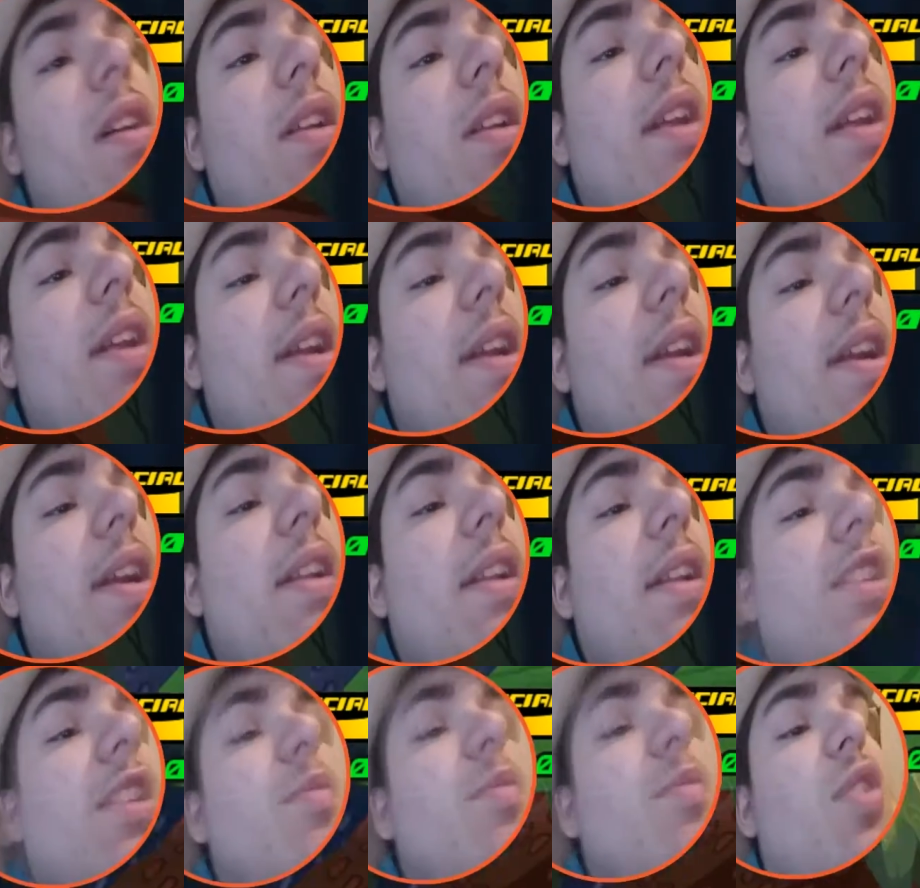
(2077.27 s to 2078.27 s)
that Alex is
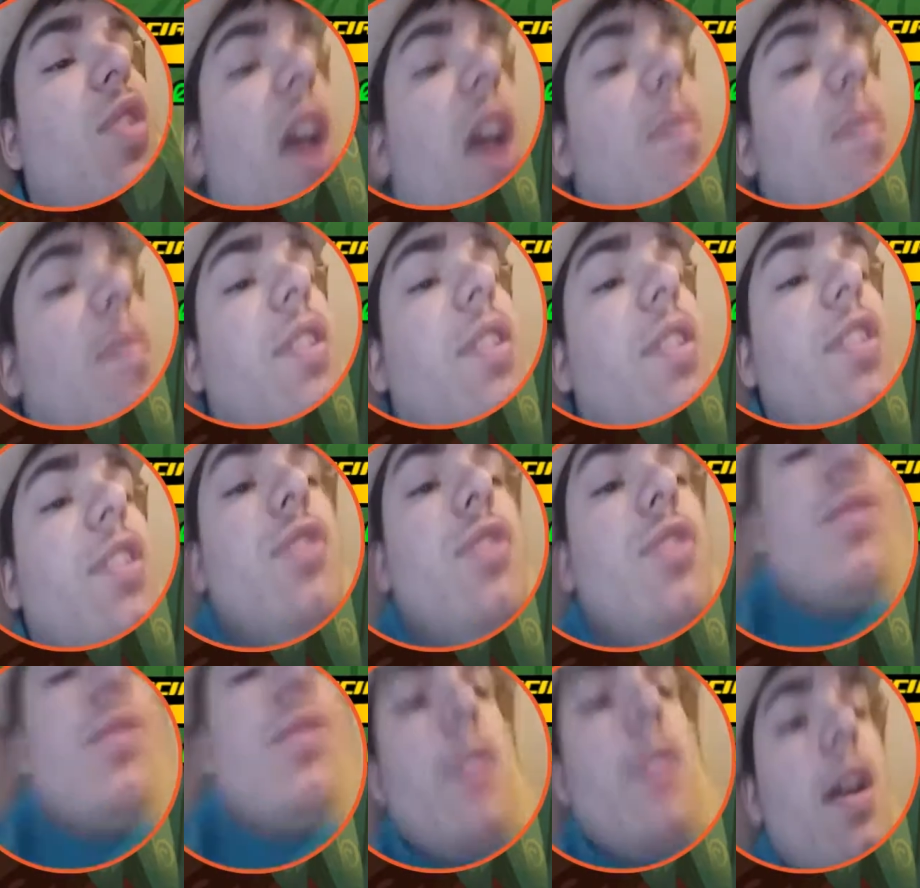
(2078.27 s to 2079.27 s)
more happy than usual
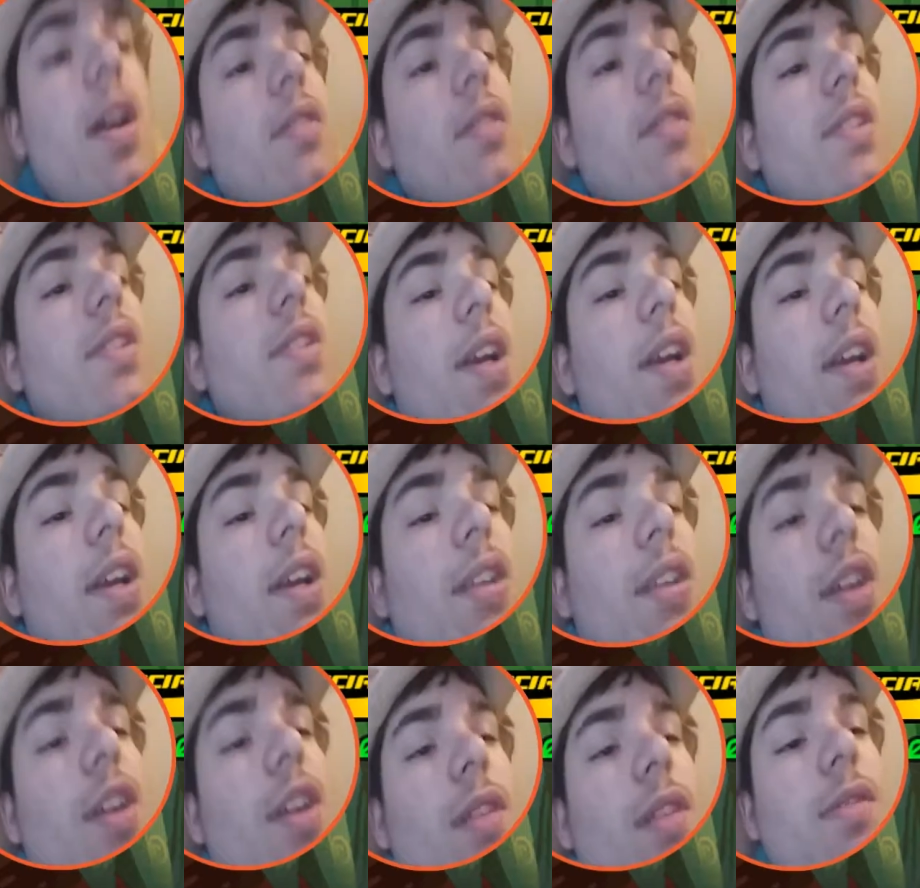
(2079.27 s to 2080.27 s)
now. It's like, yo,
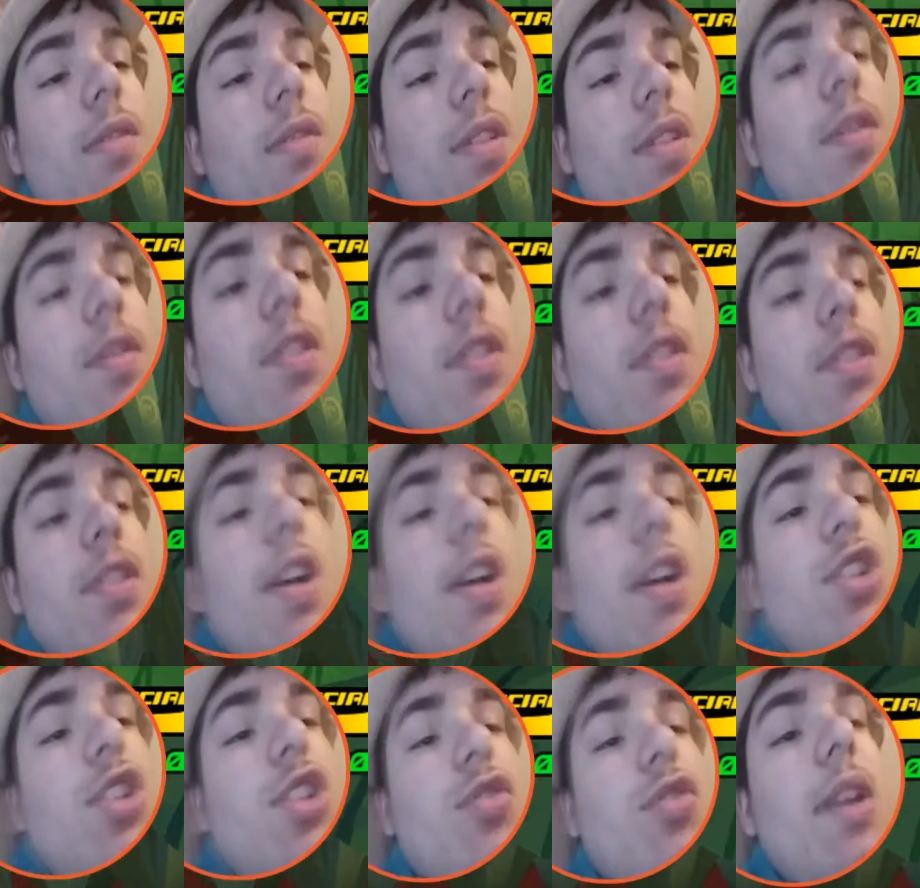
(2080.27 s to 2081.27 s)
it's it's less
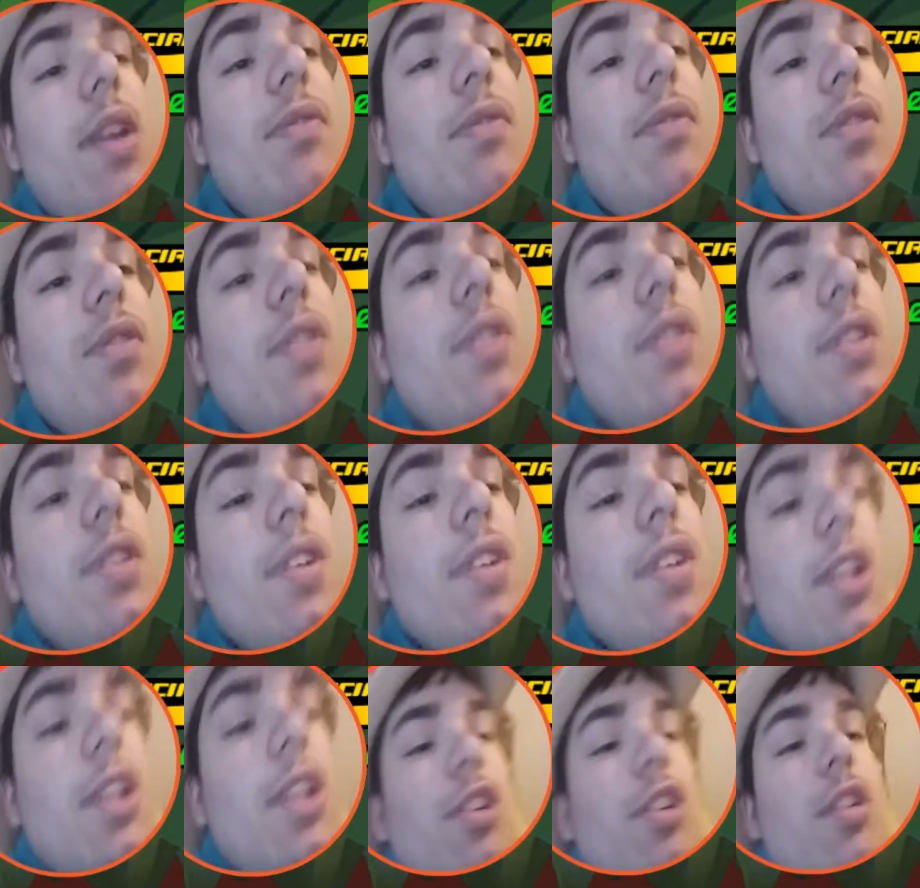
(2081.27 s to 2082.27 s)
stressful, and it's like, you
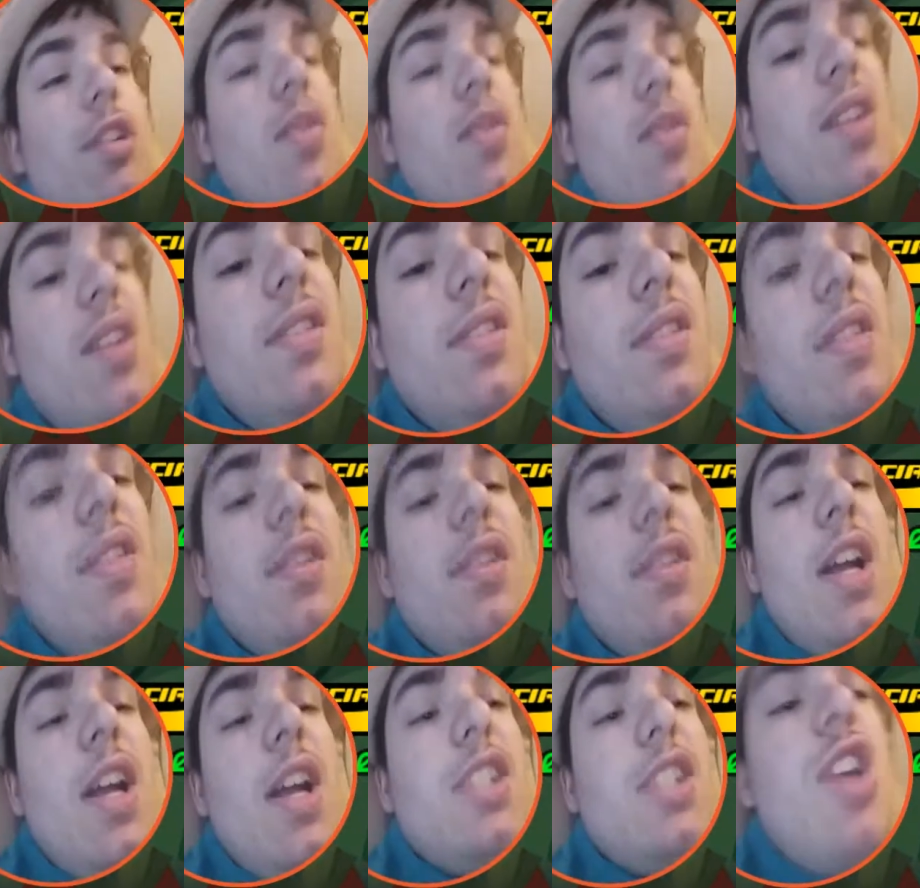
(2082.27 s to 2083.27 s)
know what? That's
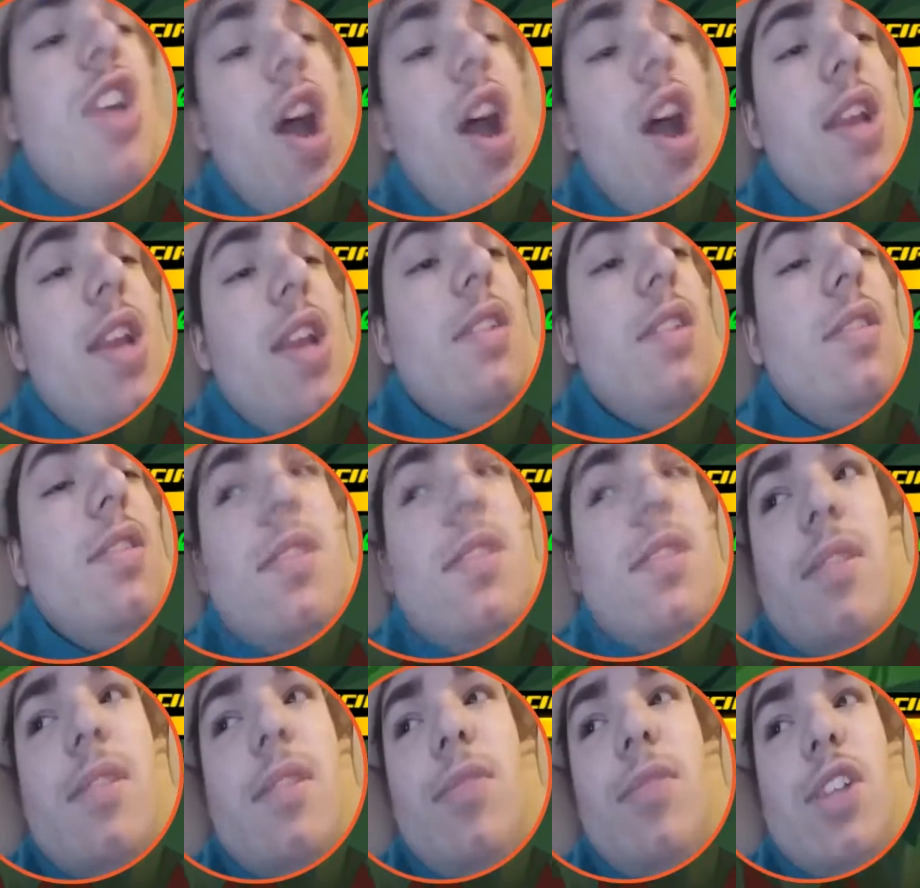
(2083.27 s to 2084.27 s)
good.
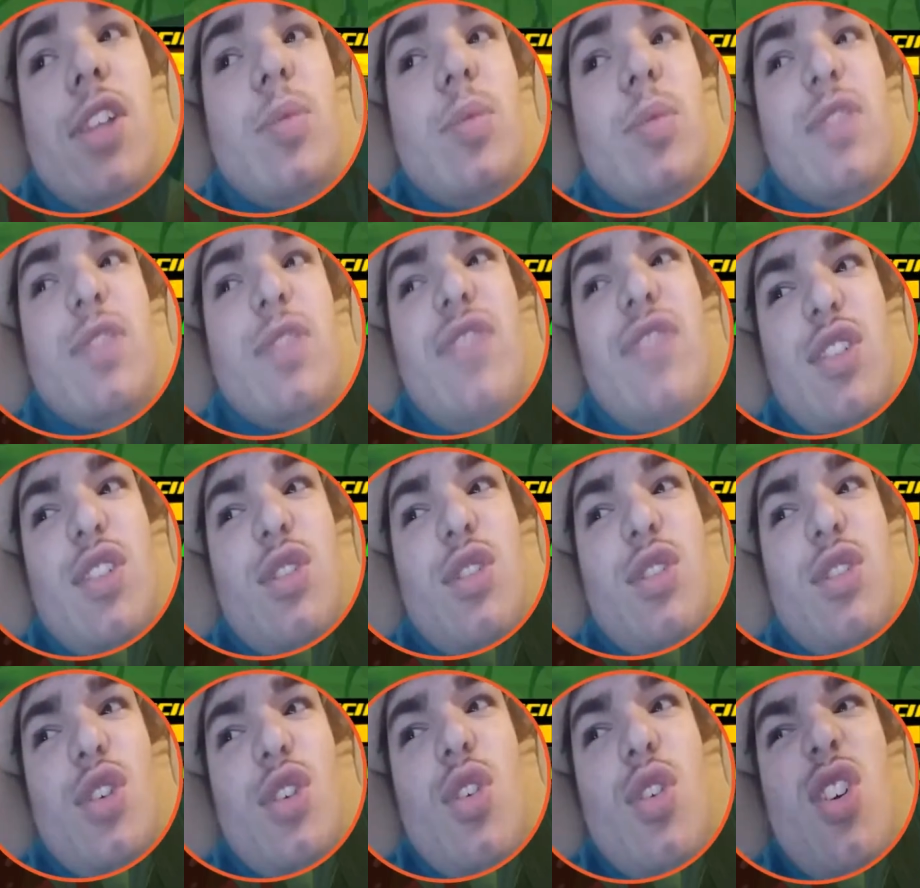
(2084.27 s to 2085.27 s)
Plus, motherfucker's so hard.